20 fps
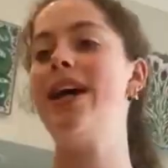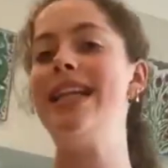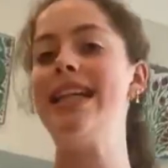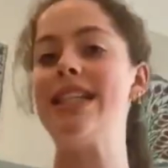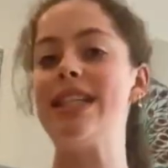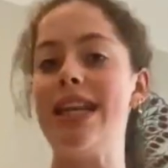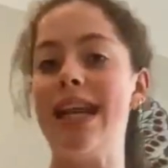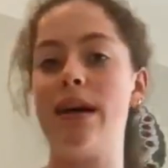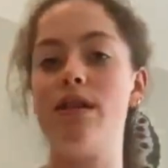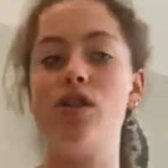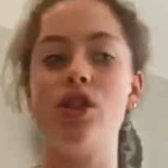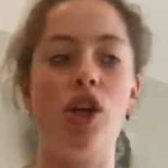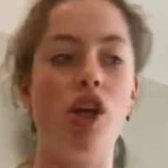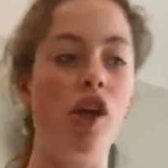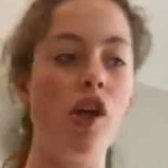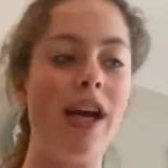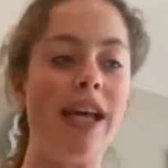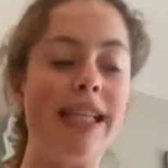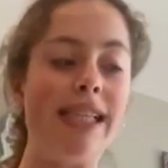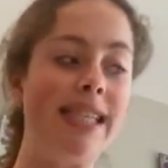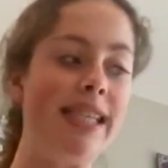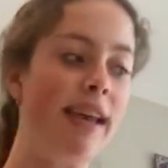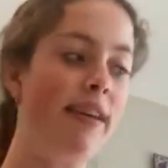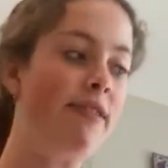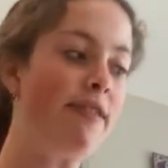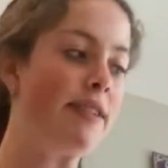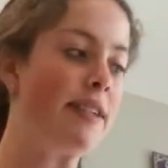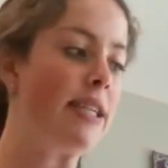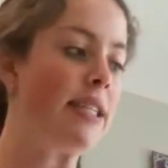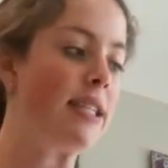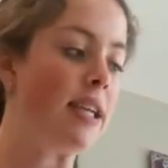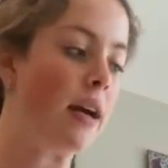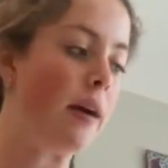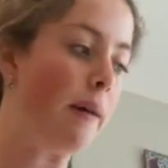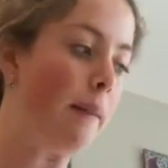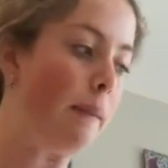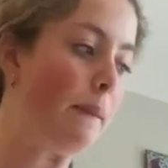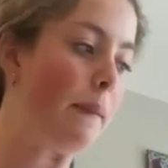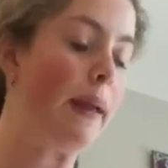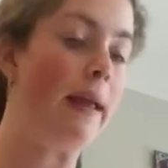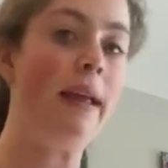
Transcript: we need to now do is sift some